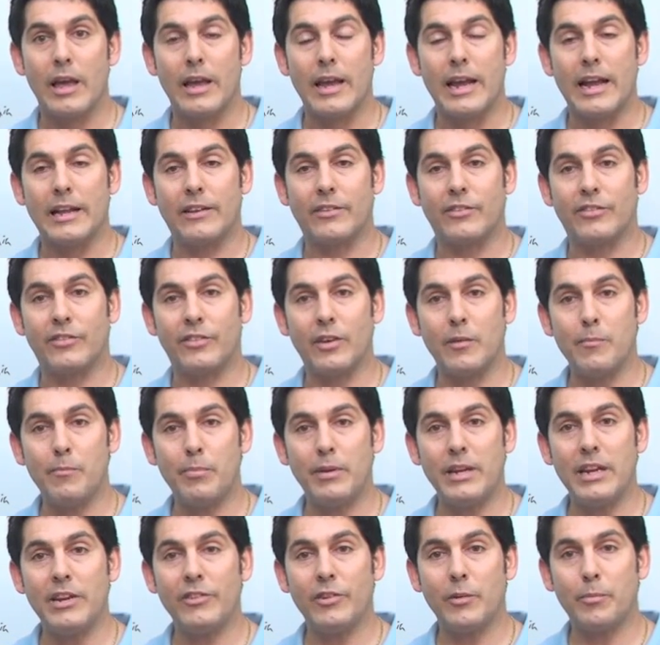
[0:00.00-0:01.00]
It
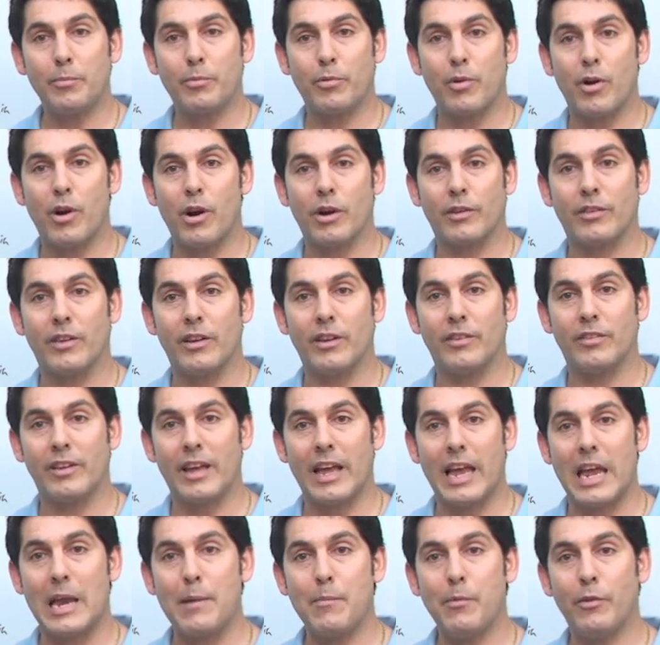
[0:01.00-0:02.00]
simply is a product that is
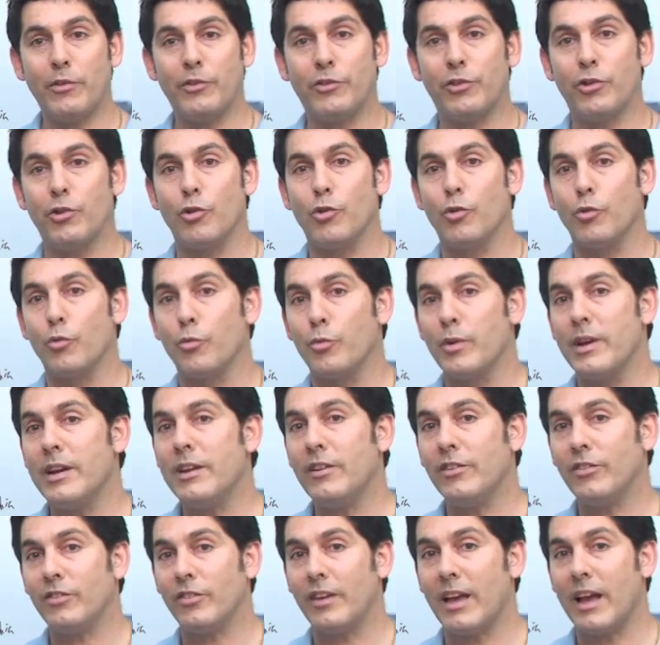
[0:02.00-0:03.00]
able to
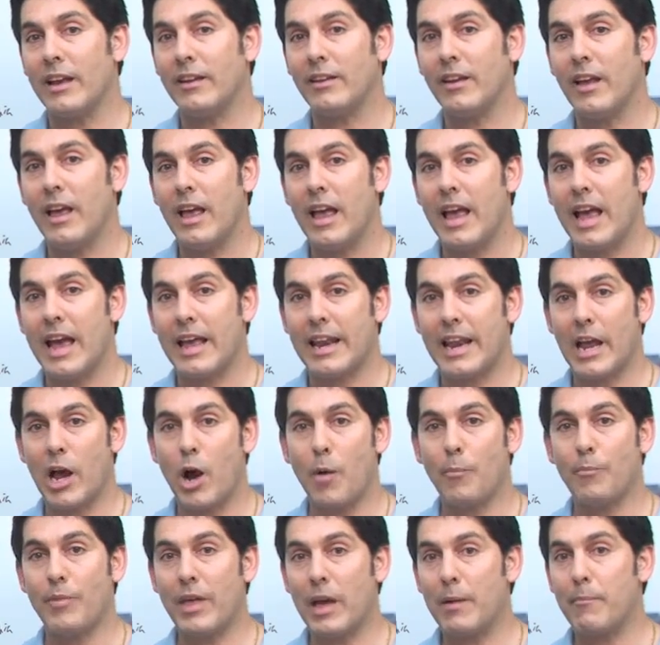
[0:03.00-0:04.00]
reset and
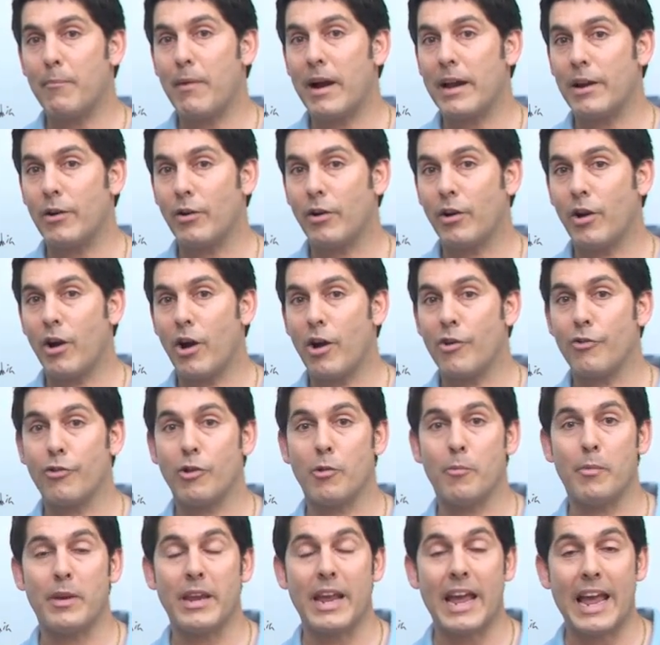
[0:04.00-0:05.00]
help that
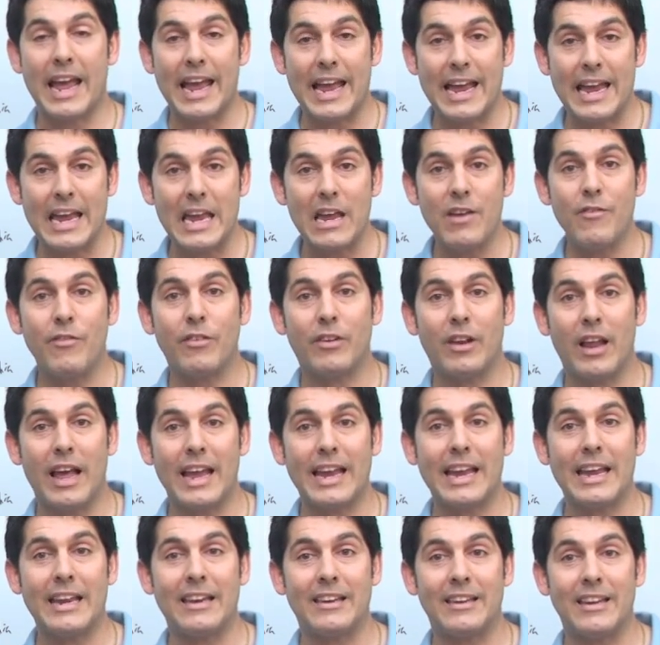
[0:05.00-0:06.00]
mitochondria behave
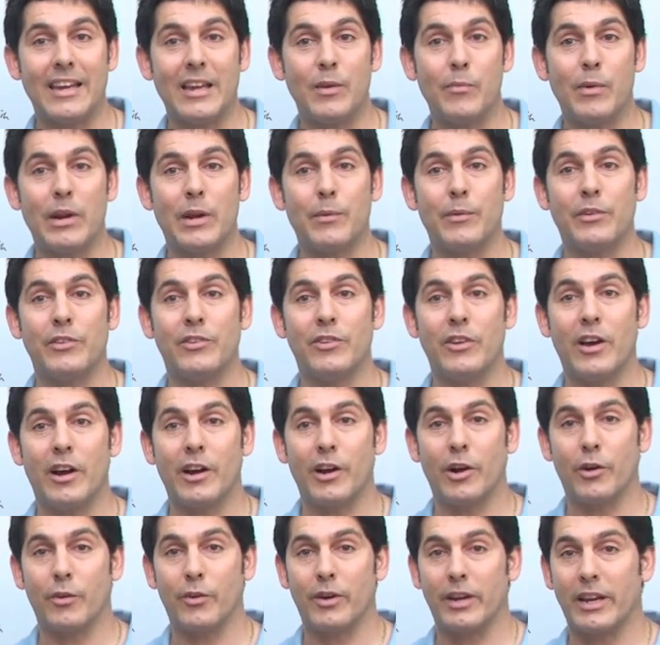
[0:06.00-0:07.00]
like it did when it was
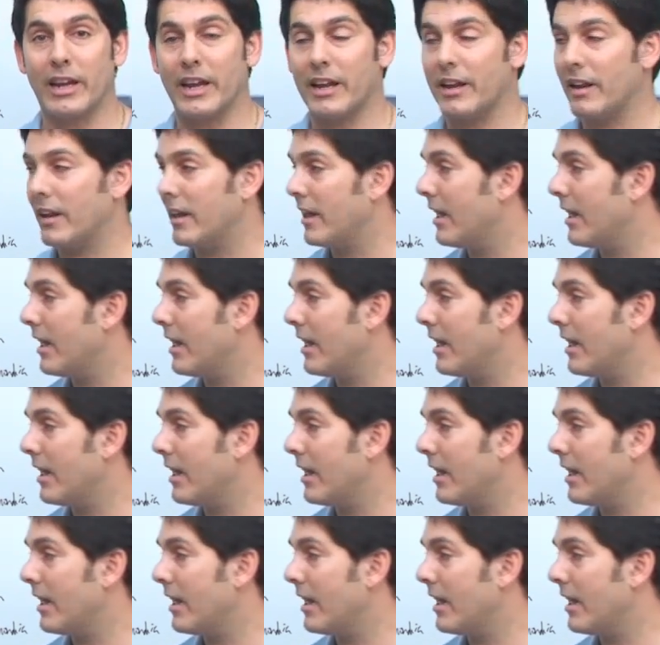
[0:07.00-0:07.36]
younger again.